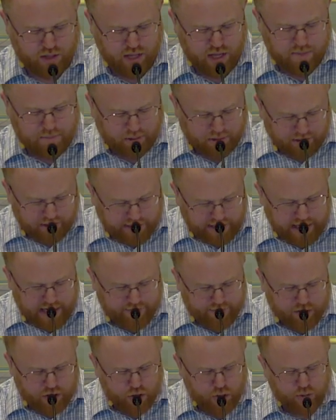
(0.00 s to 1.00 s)
Believe
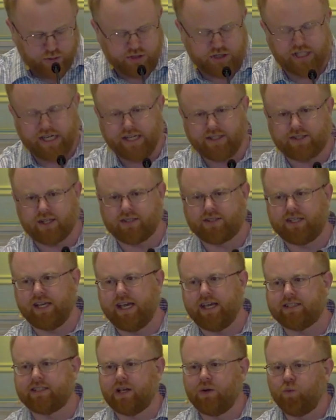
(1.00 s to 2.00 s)
in who Jesus
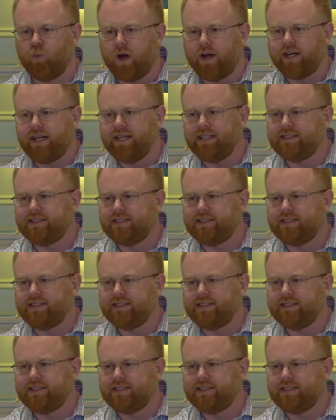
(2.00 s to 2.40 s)
is and what he